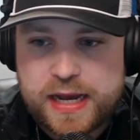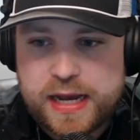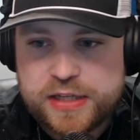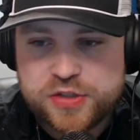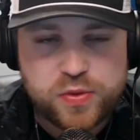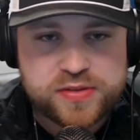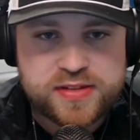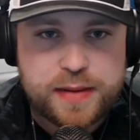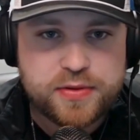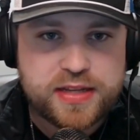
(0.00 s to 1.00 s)
just
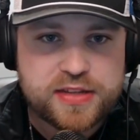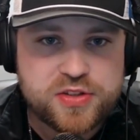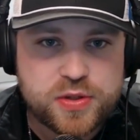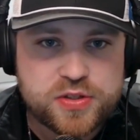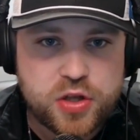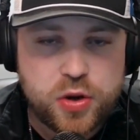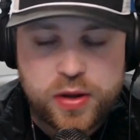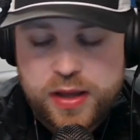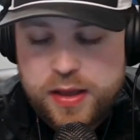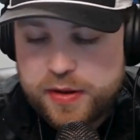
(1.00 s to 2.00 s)
wasn't able to get to it, so
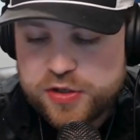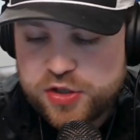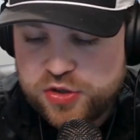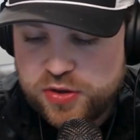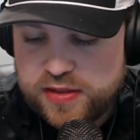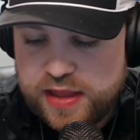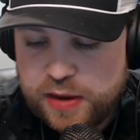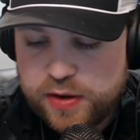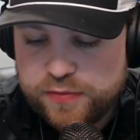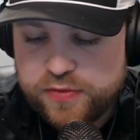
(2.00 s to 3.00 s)
make sure to tune into that
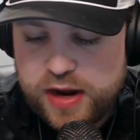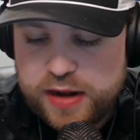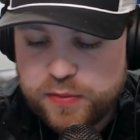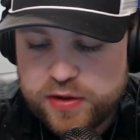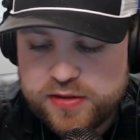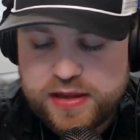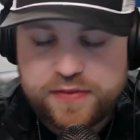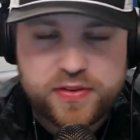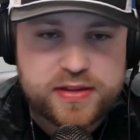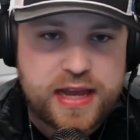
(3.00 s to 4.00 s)
one on Friday. We're going to
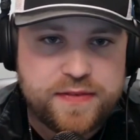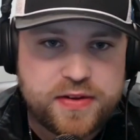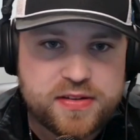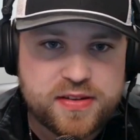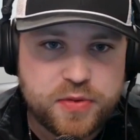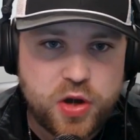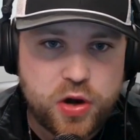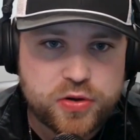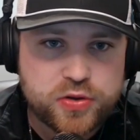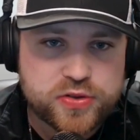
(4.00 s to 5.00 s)
definitely dive into some
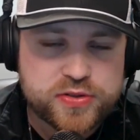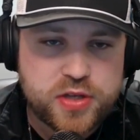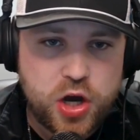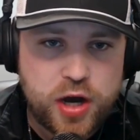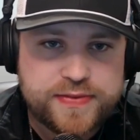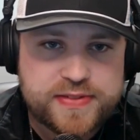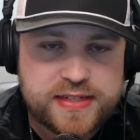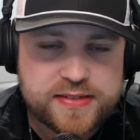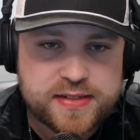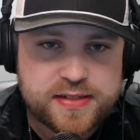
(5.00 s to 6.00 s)
Cardinals
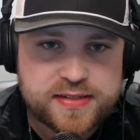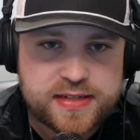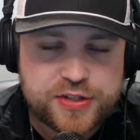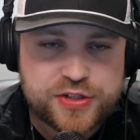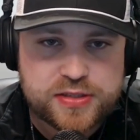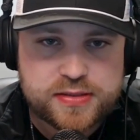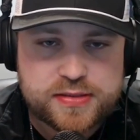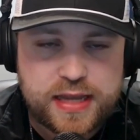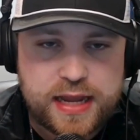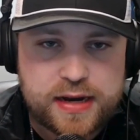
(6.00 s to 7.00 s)
off-season
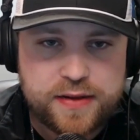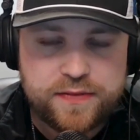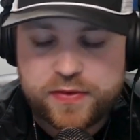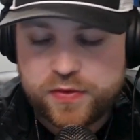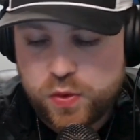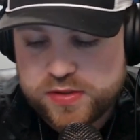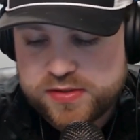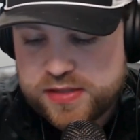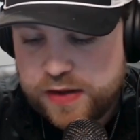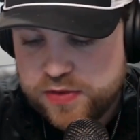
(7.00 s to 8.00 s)
discussions and, of course,
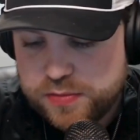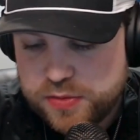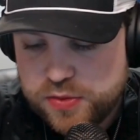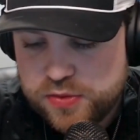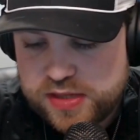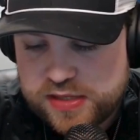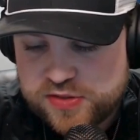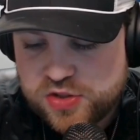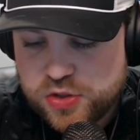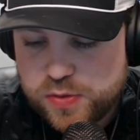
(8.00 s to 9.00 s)
cover the Blues and
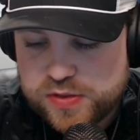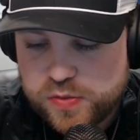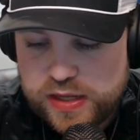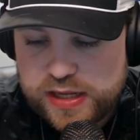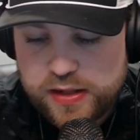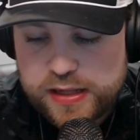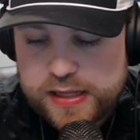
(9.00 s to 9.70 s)
SLU as well.